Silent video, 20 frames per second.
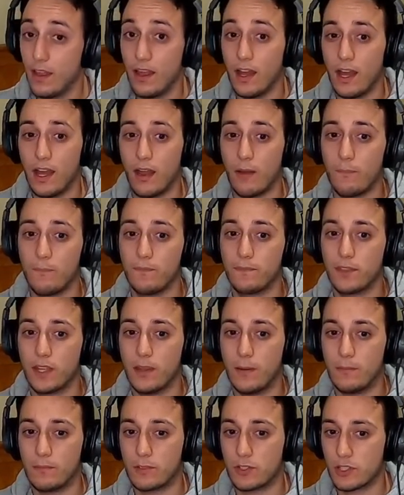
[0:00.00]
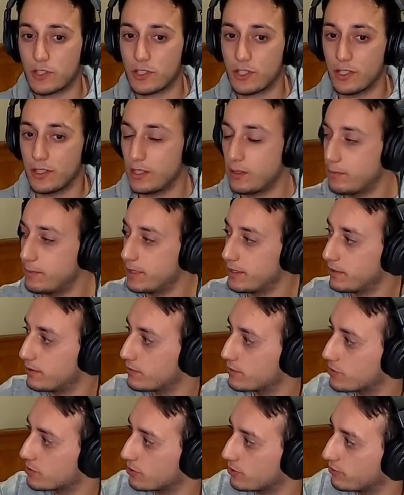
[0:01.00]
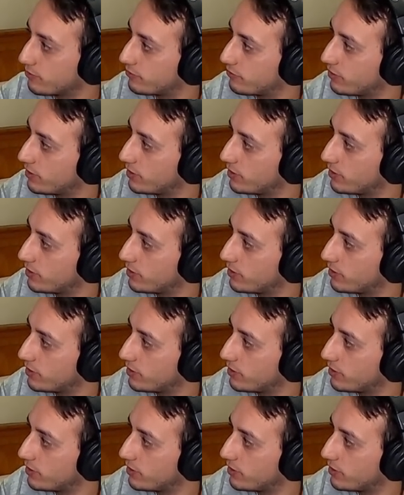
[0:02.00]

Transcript: Um, I'm just a little bit sort of,